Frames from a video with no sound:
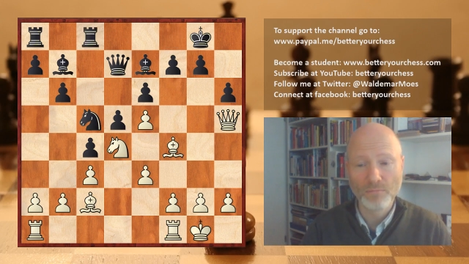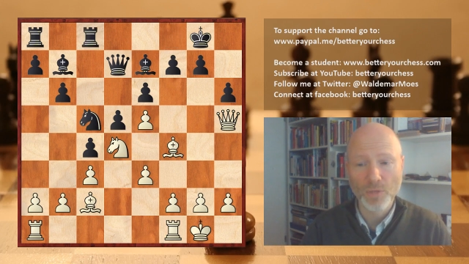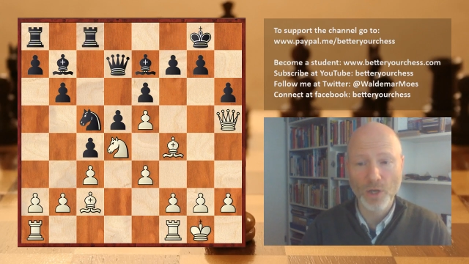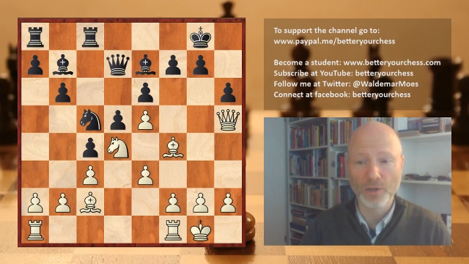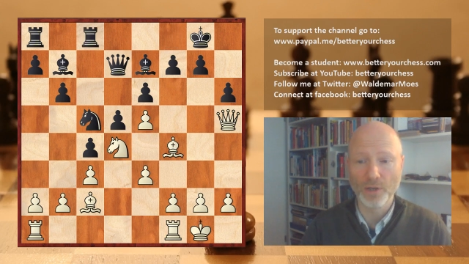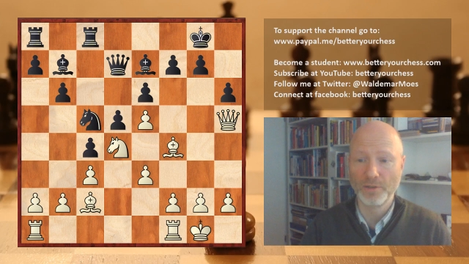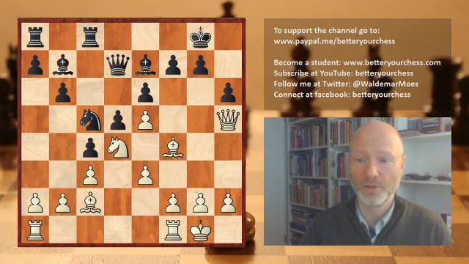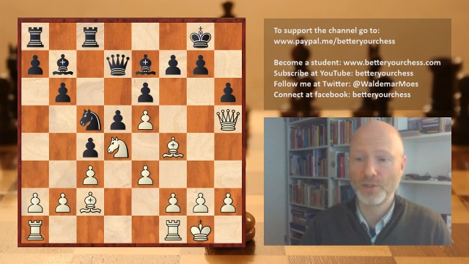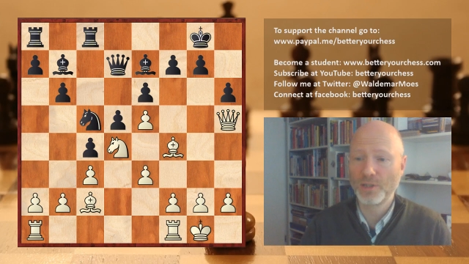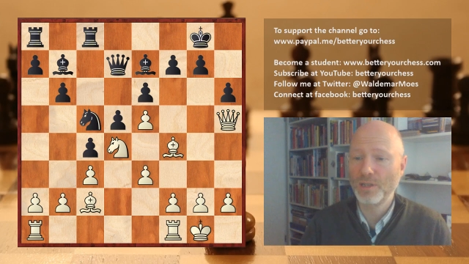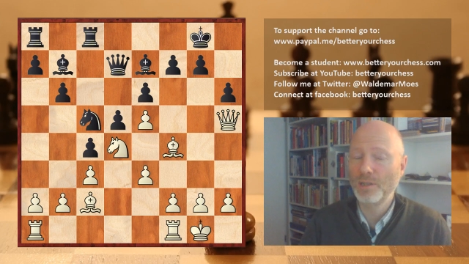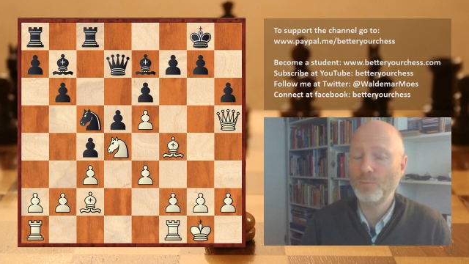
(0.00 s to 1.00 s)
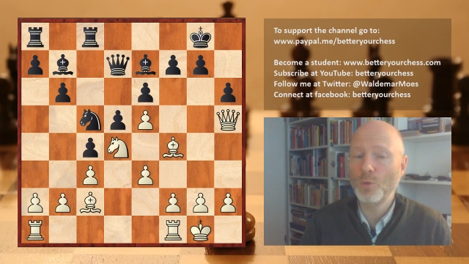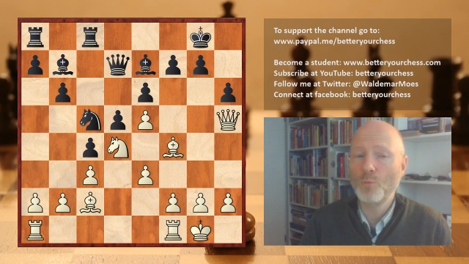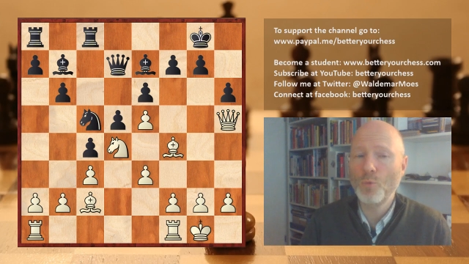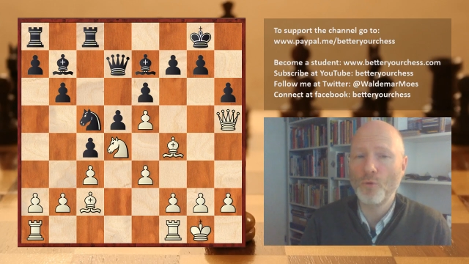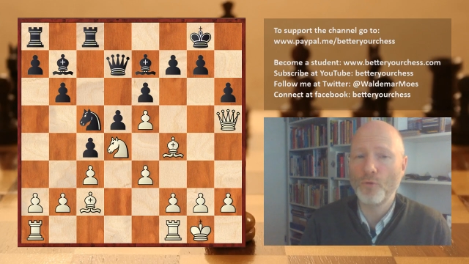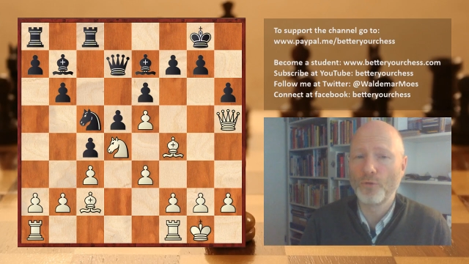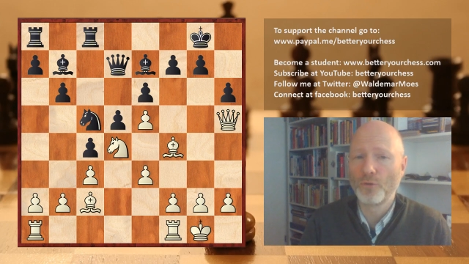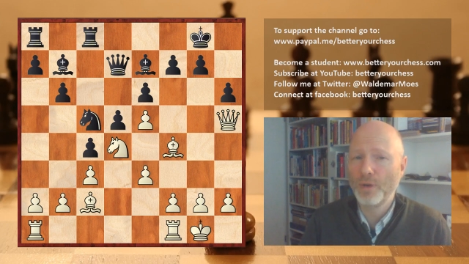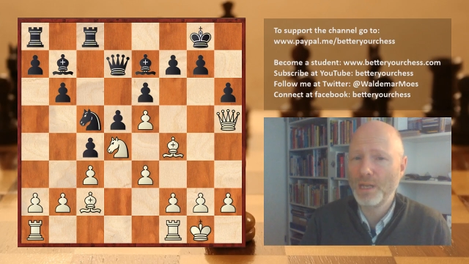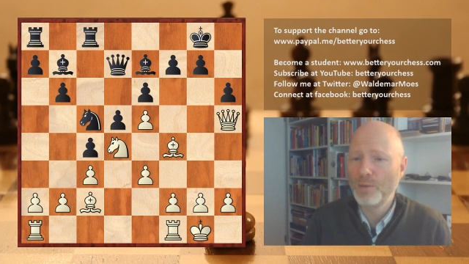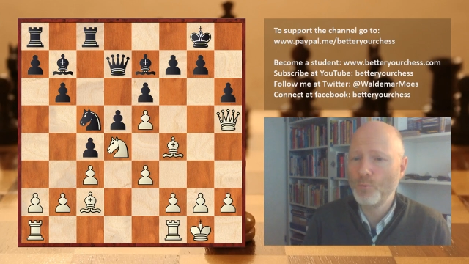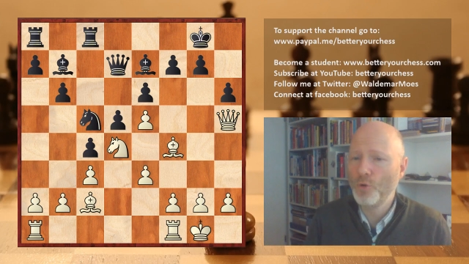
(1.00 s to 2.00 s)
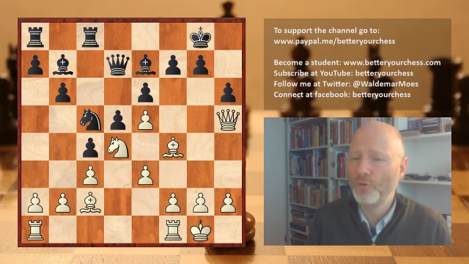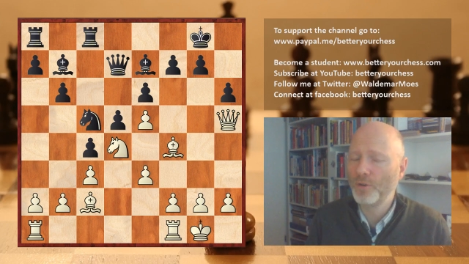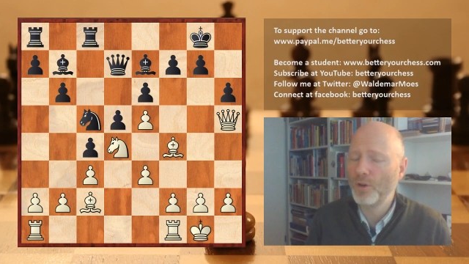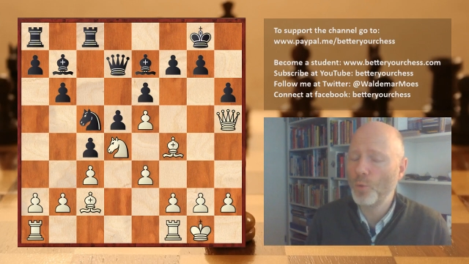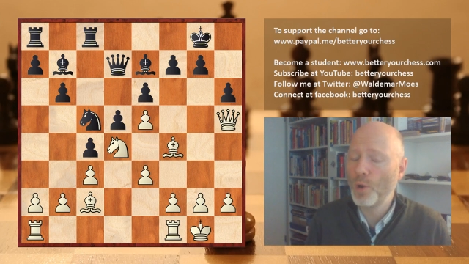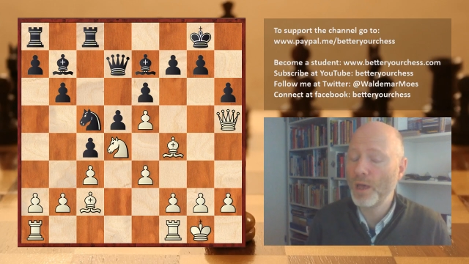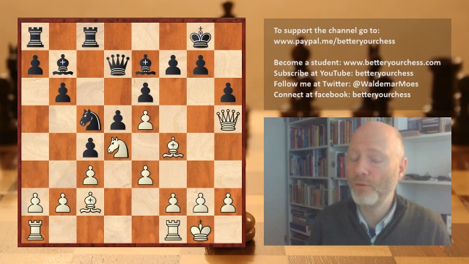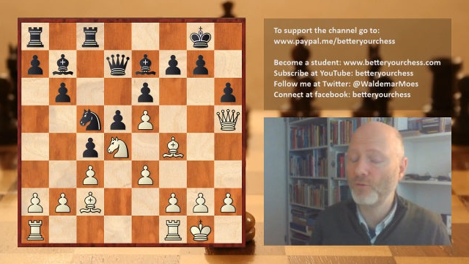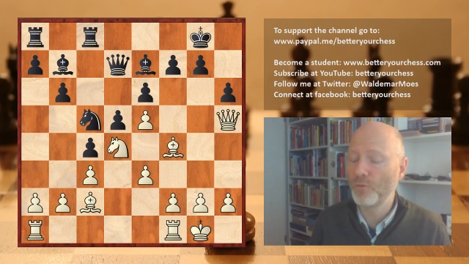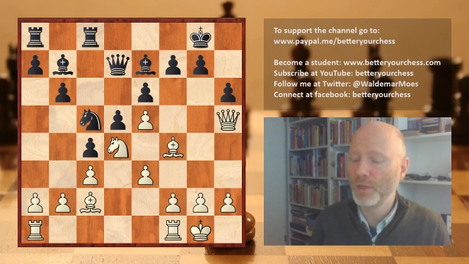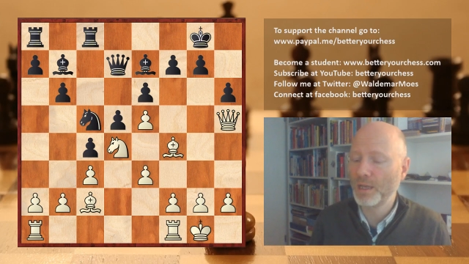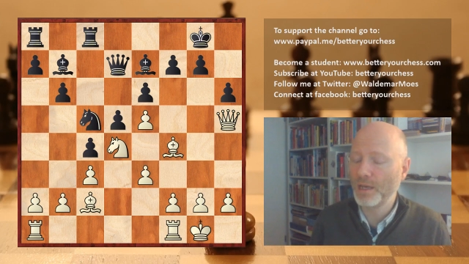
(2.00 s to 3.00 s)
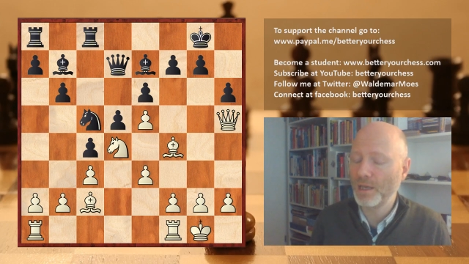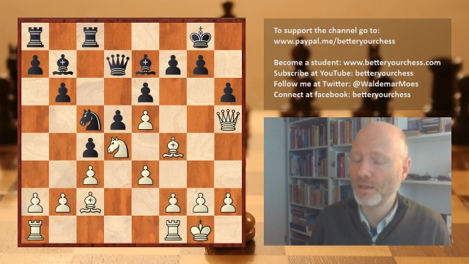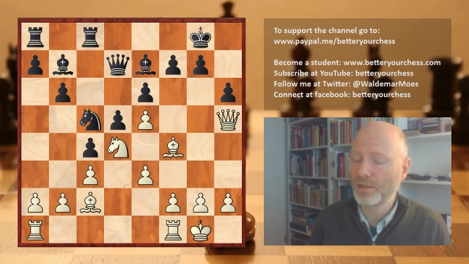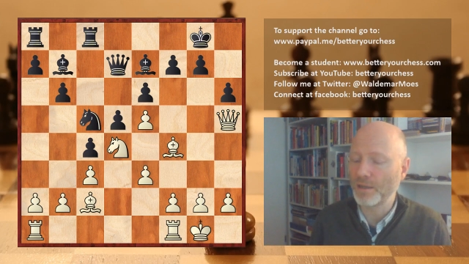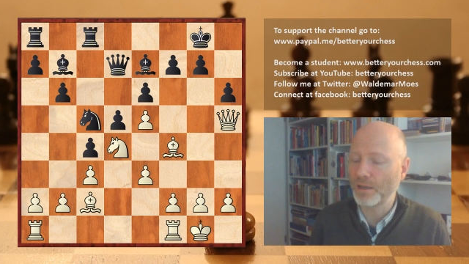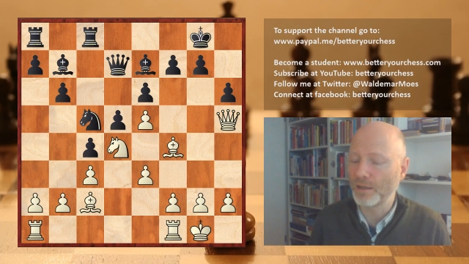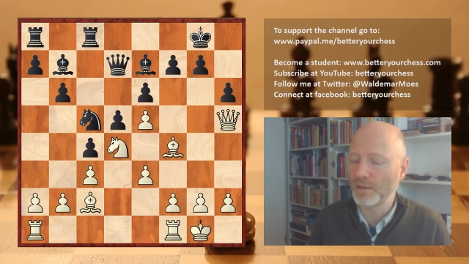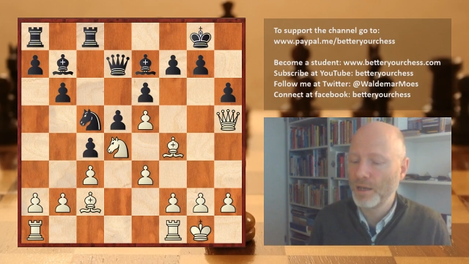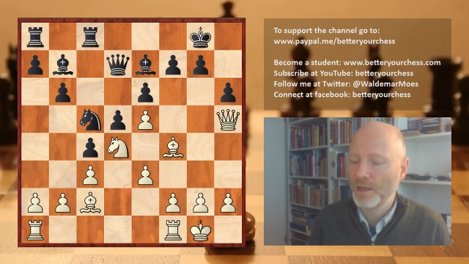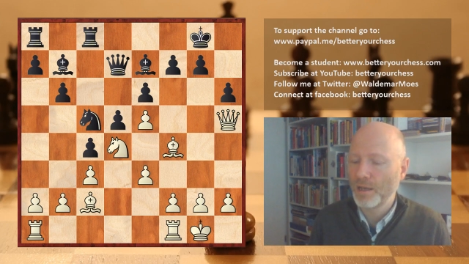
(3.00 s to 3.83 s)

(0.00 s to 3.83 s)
An understandable move, already moving away from the king side,